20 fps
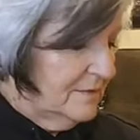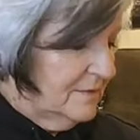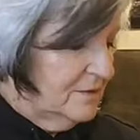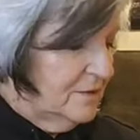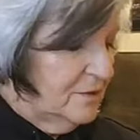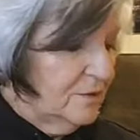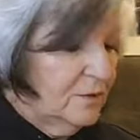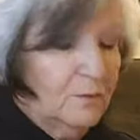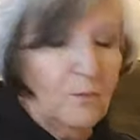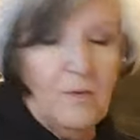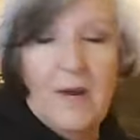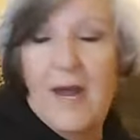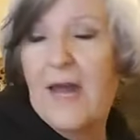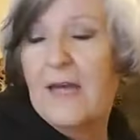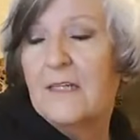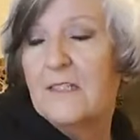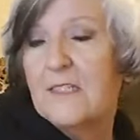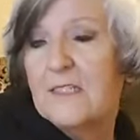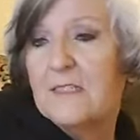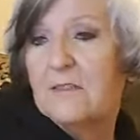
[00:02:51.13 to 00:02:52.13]
your
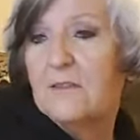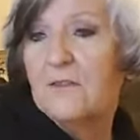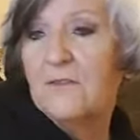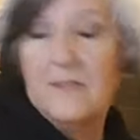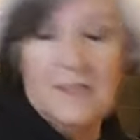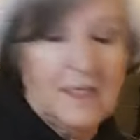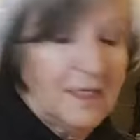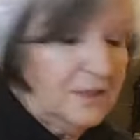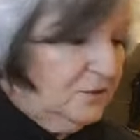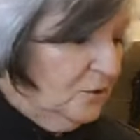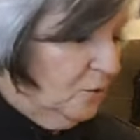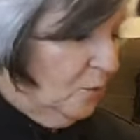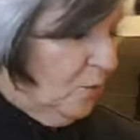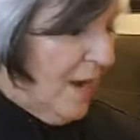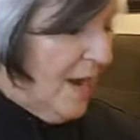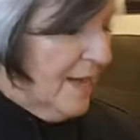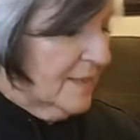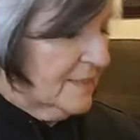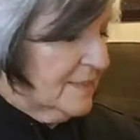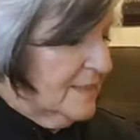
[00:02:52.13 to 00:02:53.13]

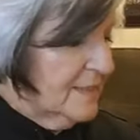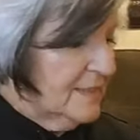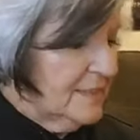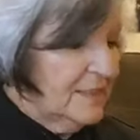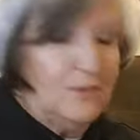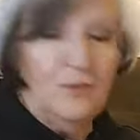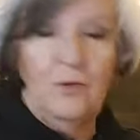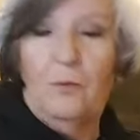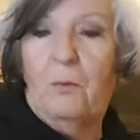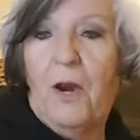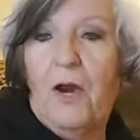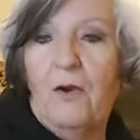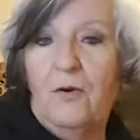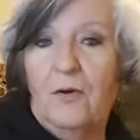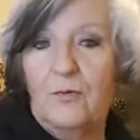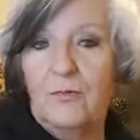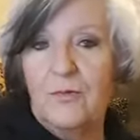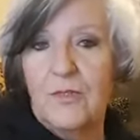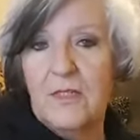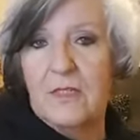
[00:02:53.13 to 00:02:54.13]
waxes and your
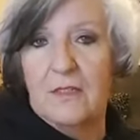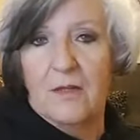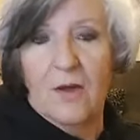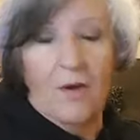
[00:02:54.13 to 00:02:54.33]
burners and